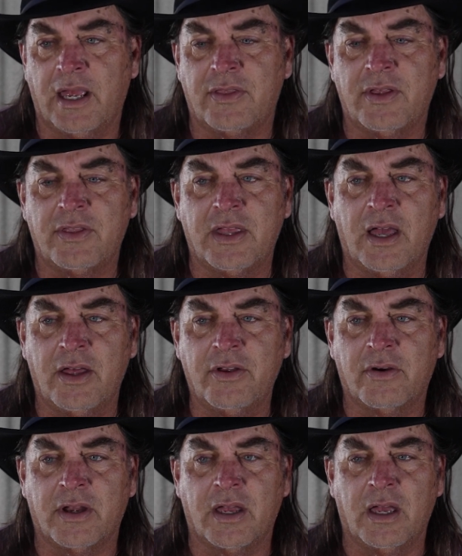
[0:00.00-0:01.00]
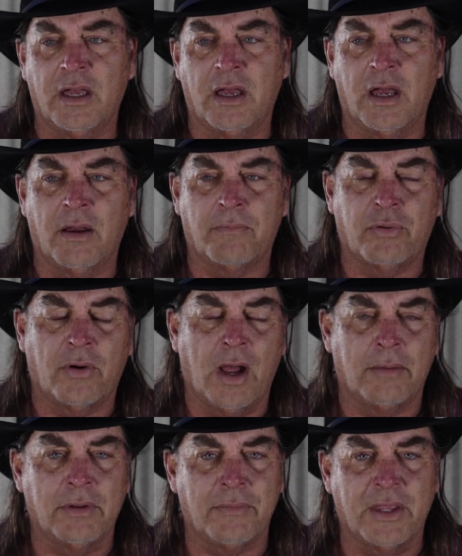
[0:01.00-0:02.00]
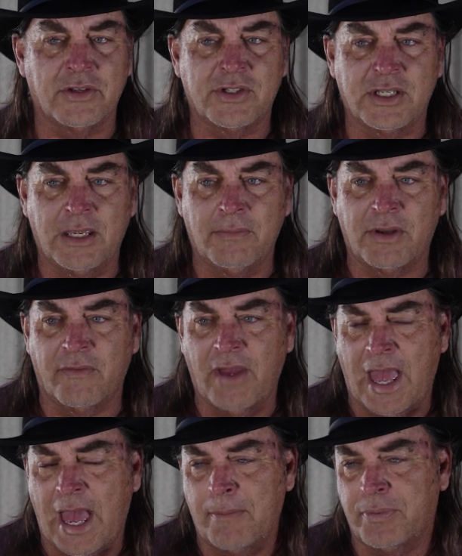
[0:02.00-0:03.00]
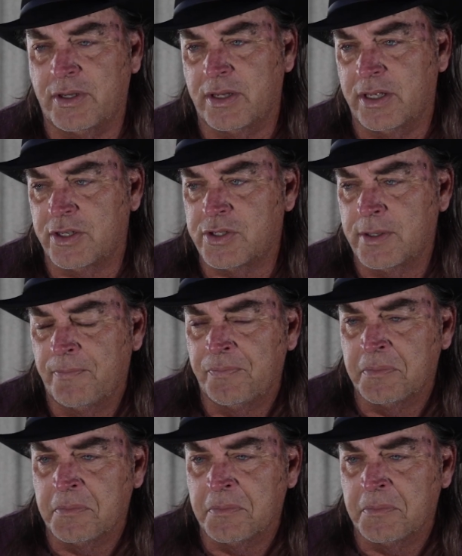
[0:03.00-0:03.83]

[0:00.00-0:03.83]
And then the other problem that seemed to have happened is